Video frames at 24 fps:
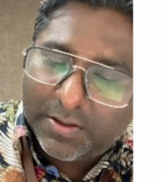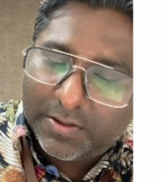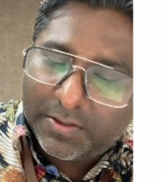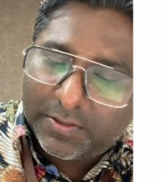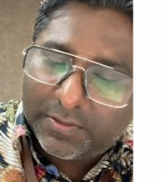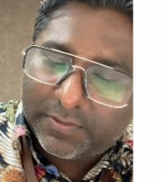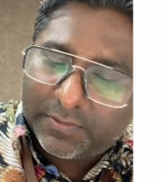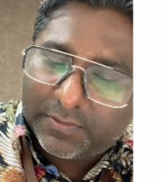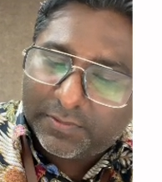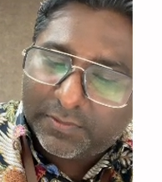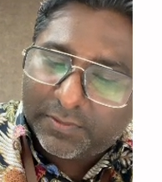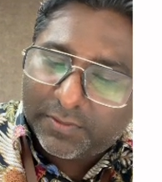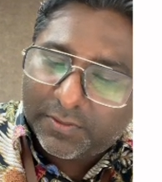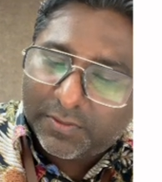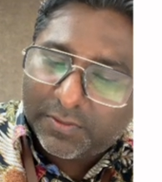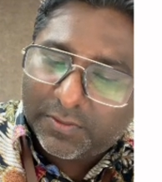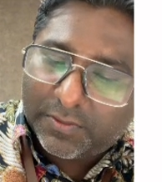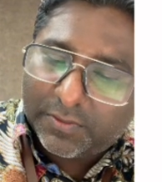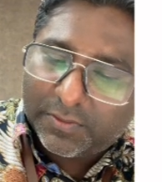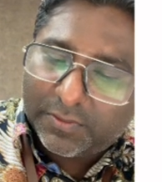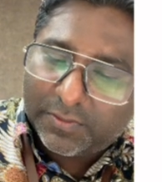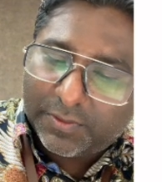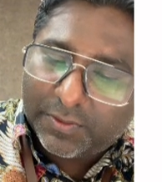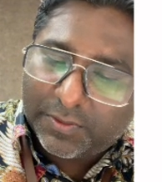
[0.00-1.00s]

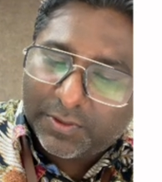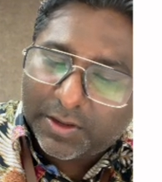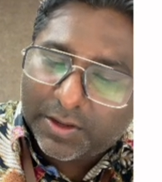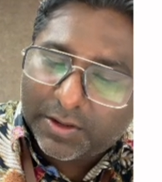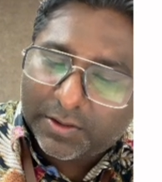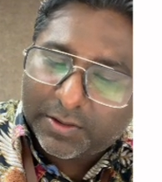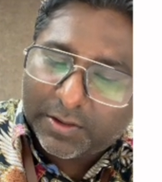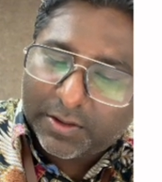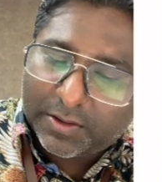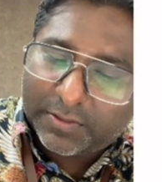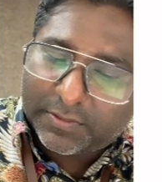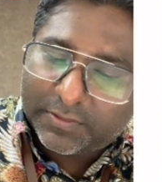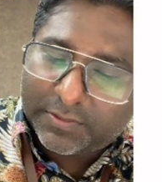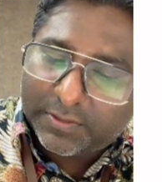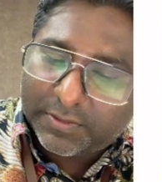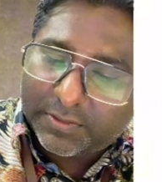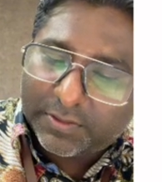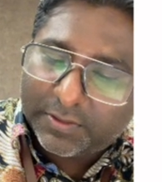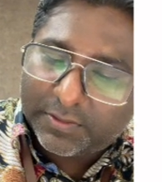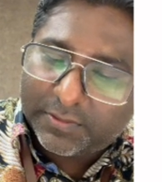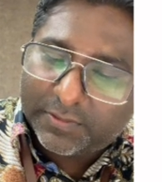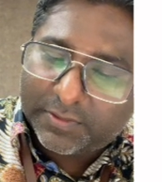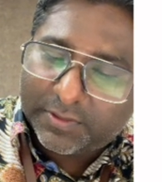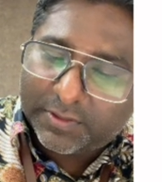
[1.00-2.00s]
so you can cancel
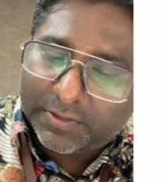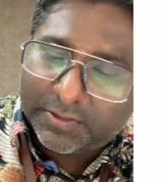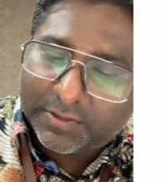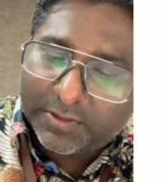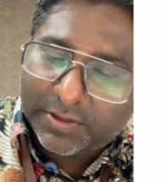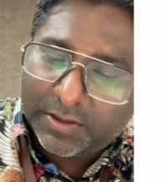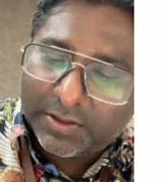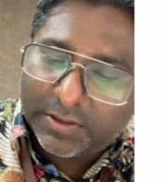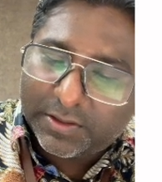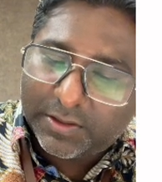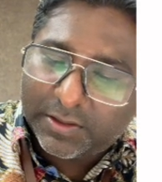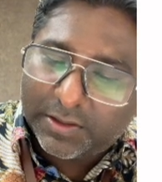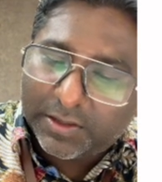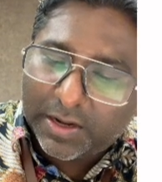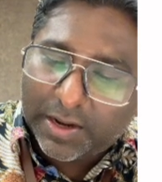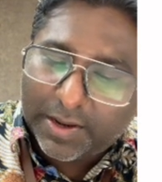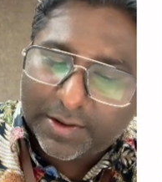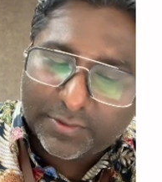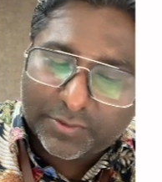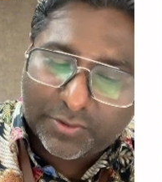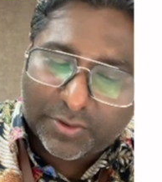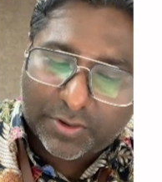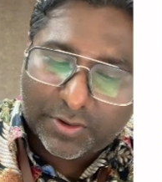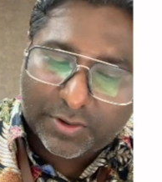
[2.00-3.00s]
this. The third
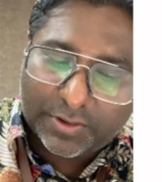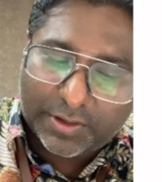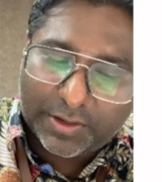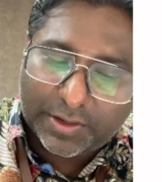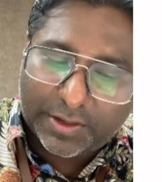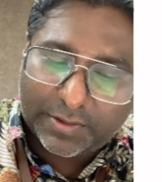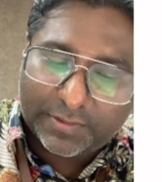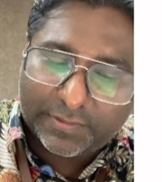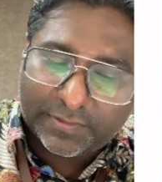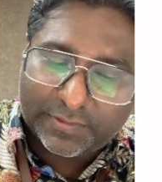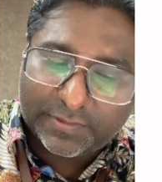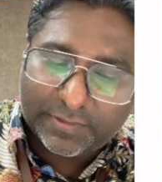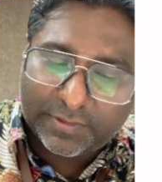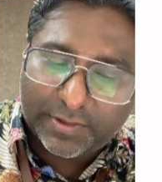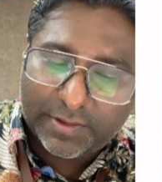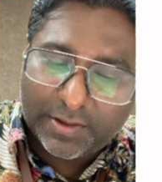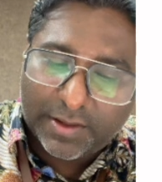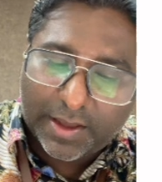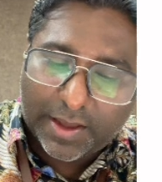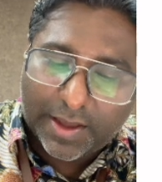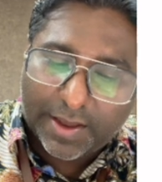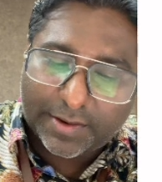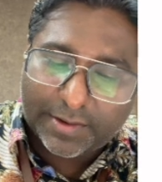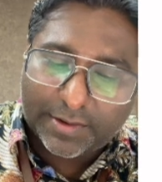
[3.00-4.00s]
electron is
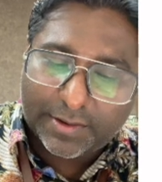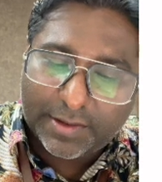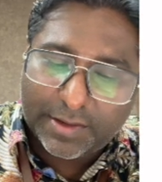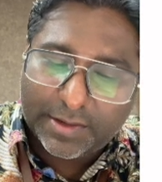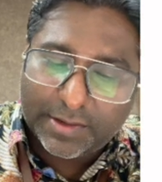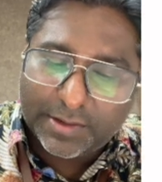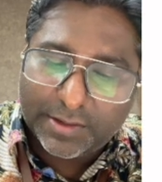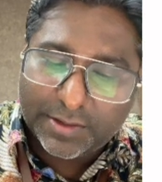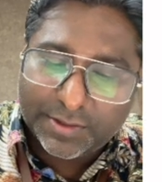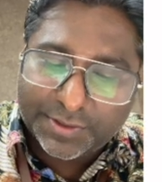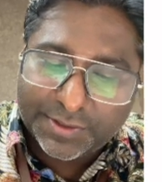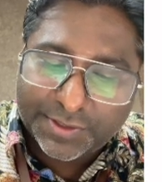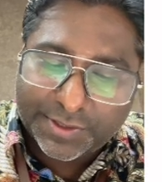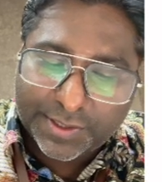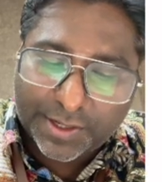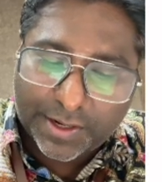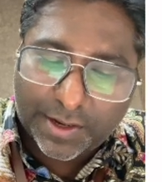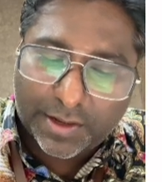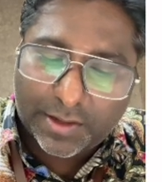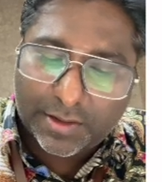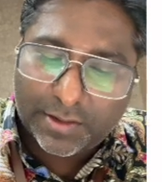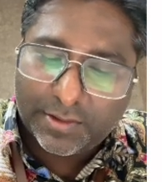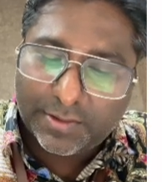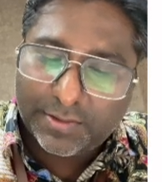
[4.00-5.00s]
at inner
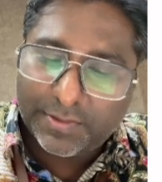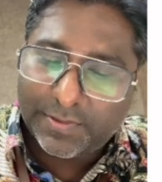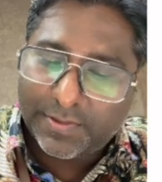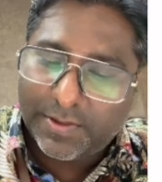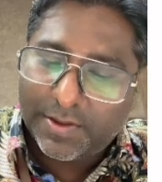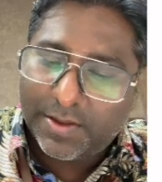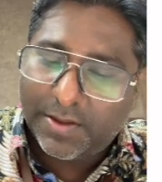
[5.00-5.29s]
shell,